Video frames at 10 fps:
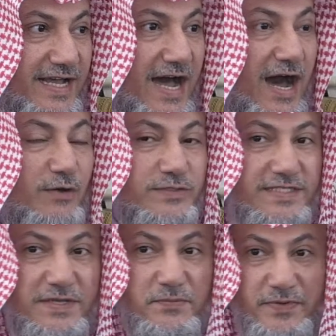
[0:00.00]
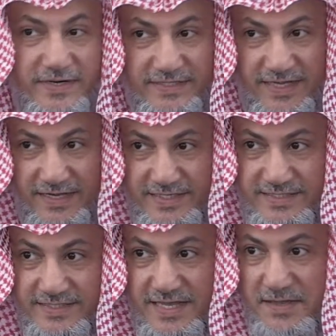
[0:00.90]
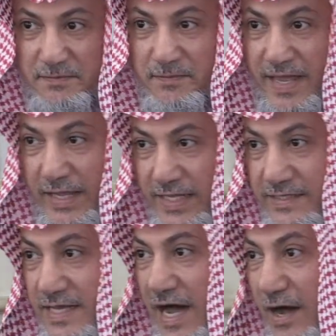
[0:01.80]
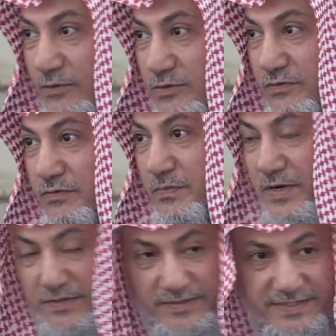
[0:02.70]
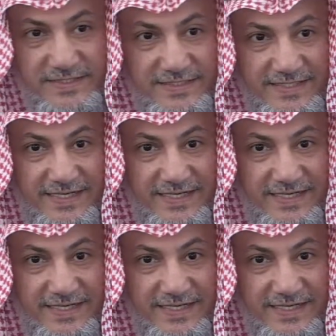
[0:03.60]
House in paradise made out of pearls.